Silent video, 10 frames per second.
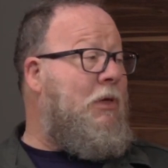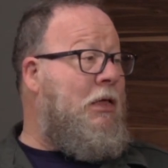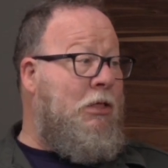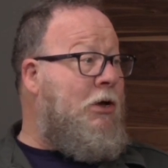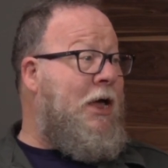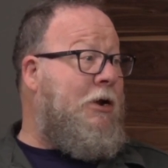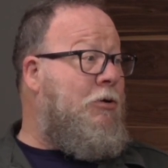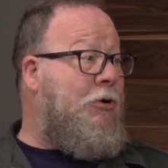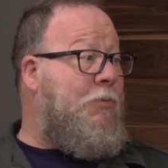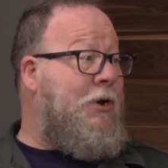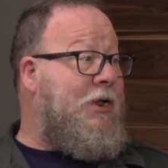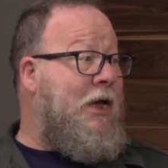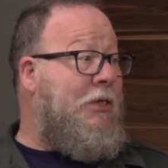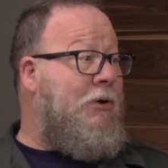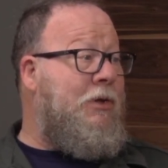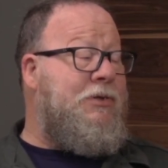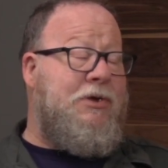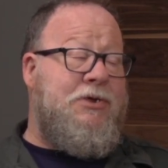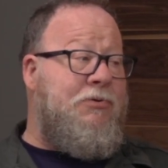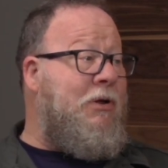it looked kind of cool to put together. It's
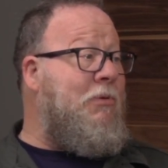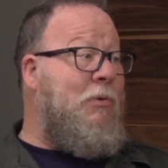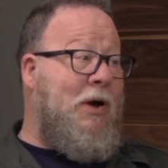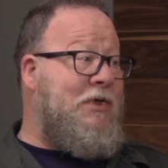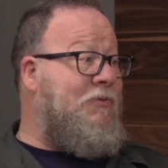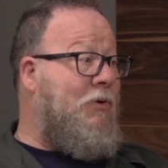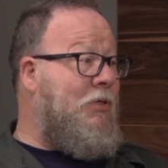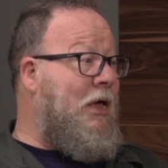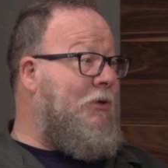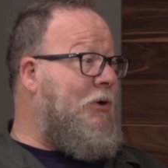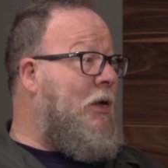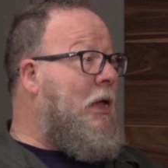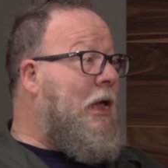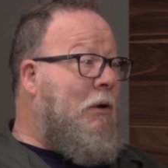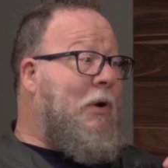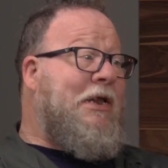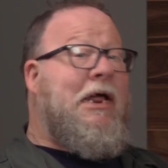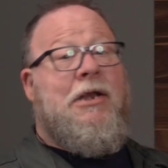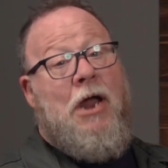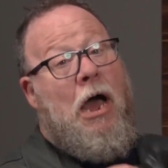extremely wasteful leather, and we
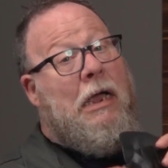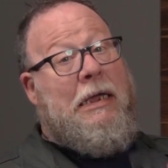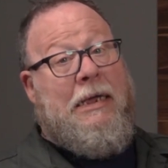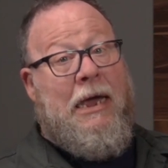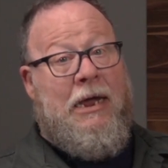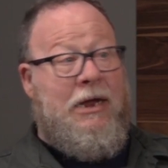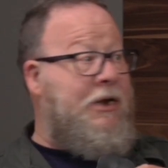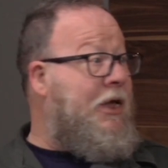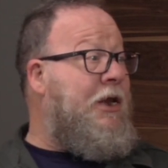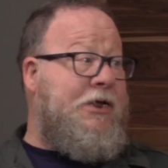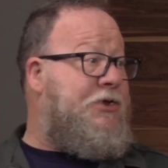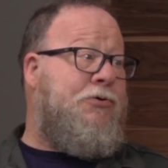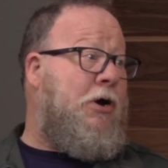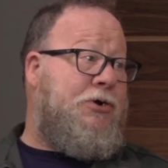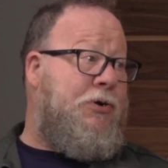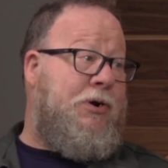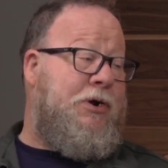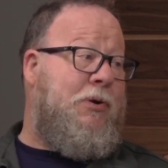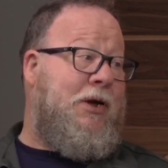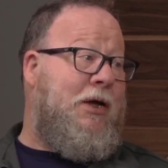did not gain any structure in
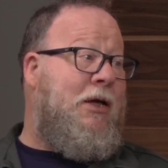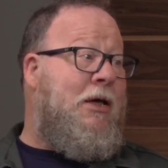doing it.